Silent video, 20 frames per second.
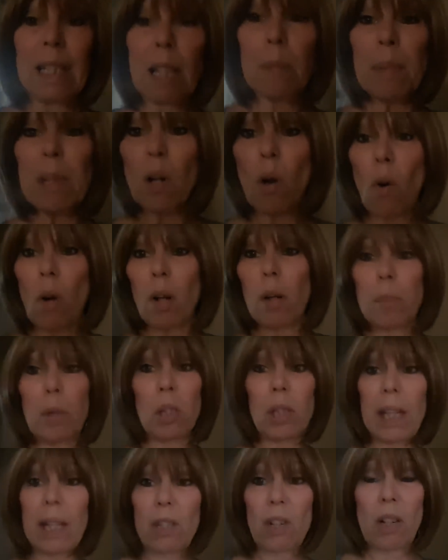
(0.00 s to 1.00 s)
it been
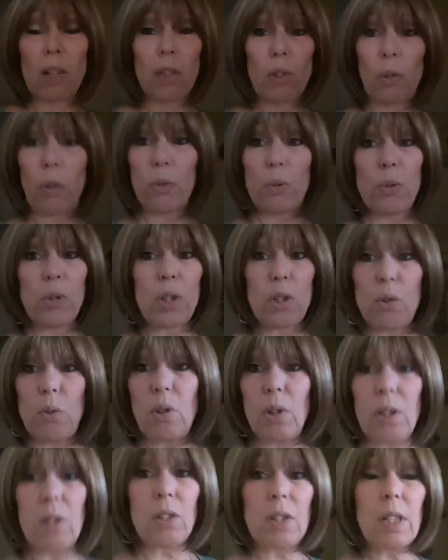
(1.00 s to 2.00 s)
horrible at y'all's grocery
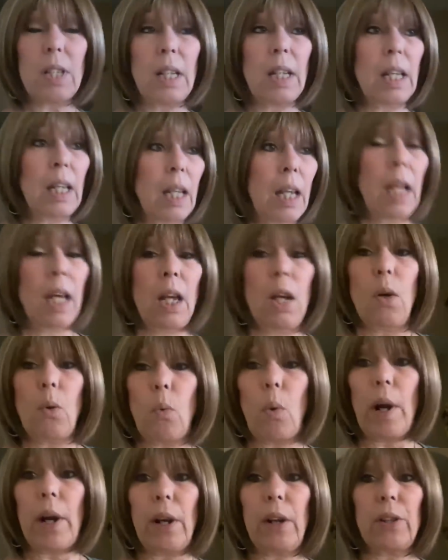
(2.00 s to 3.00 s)
stores
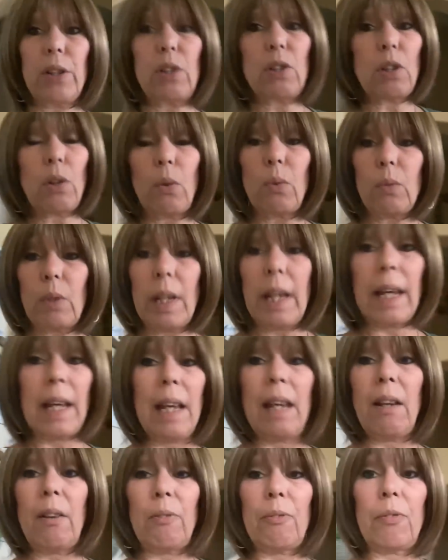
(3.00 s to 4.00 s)
where you don't
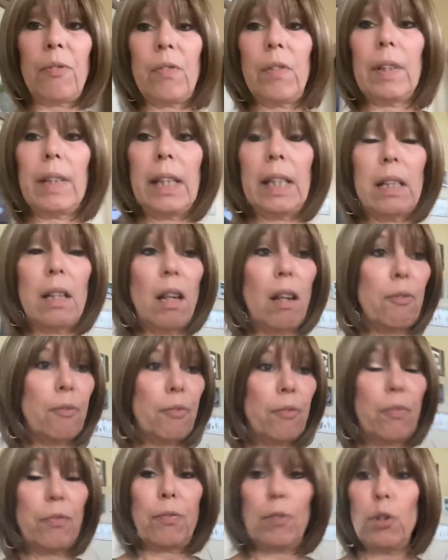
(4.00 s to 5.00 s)
have
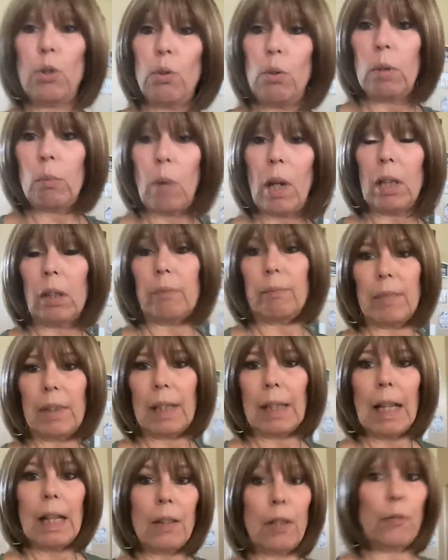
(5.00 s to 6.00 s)
enough food? Well,
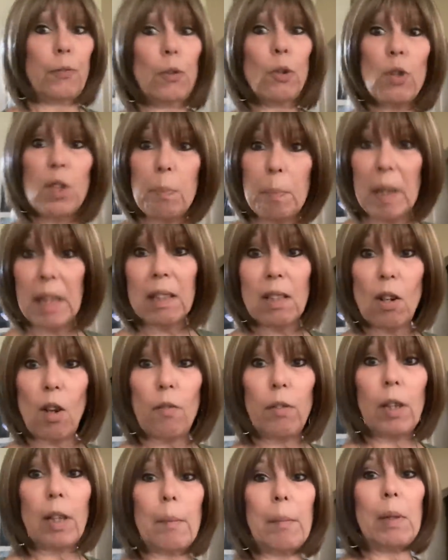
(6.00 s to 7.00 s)
the food's picked
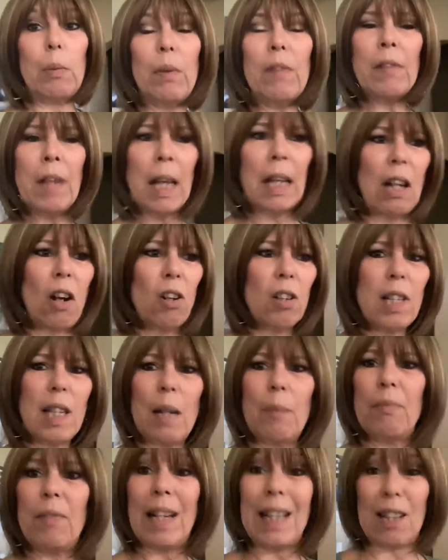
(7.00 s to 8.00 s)
over. I mean, we've had a hard
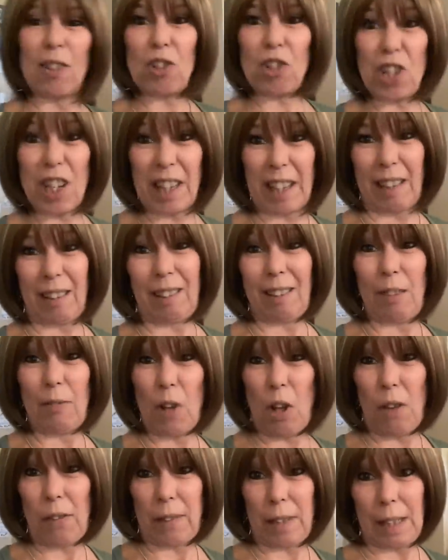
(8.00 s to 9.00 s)
time finding chicken, of
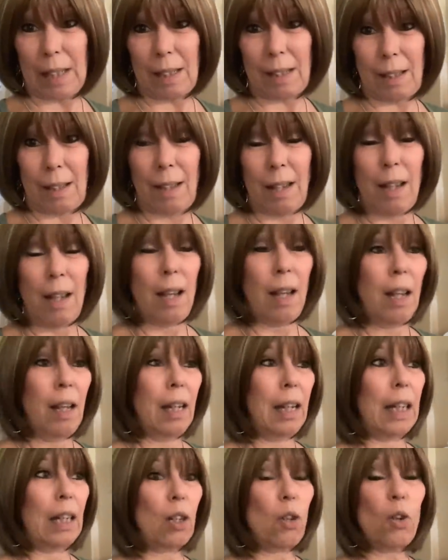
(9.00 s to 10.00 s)
all things.
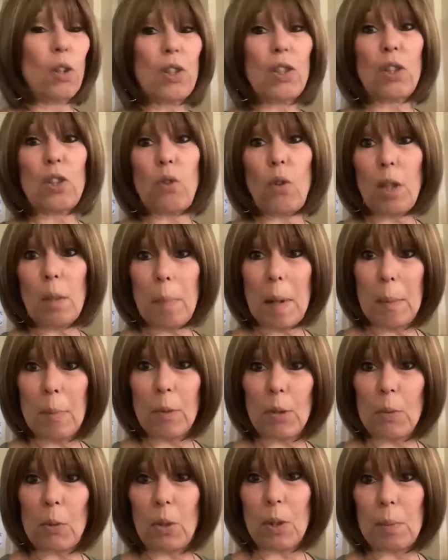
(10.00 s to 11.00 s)
And of course, the toilet
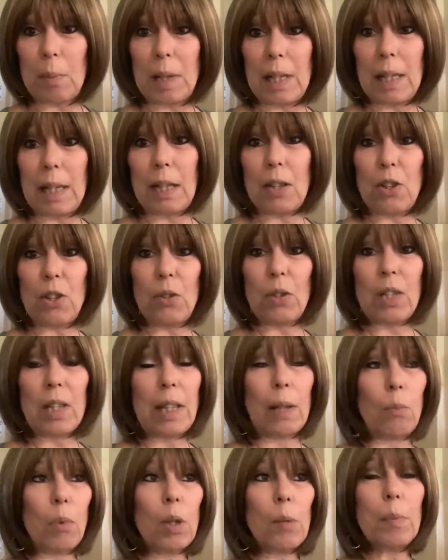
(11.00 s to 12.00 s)
paper's always been an issue. It's
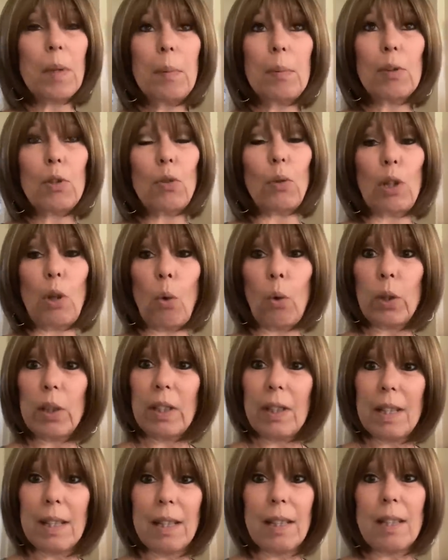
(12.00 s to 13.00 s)
like, what are people doing, hoarding
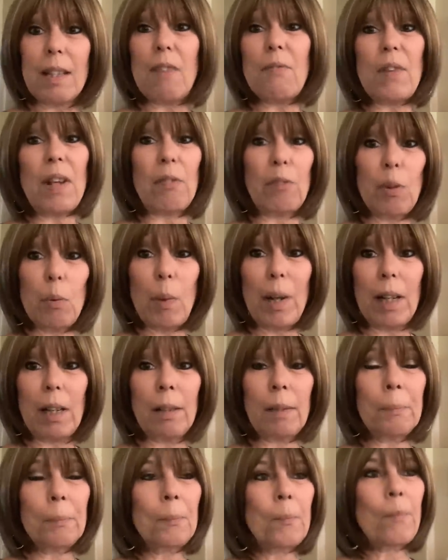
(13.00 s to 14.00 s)
this stuff
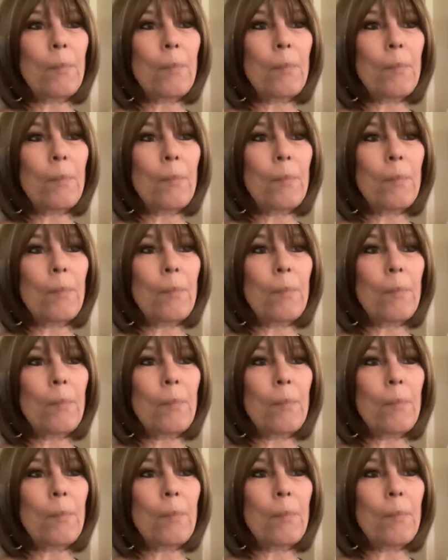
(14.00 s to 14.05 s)
everywhere?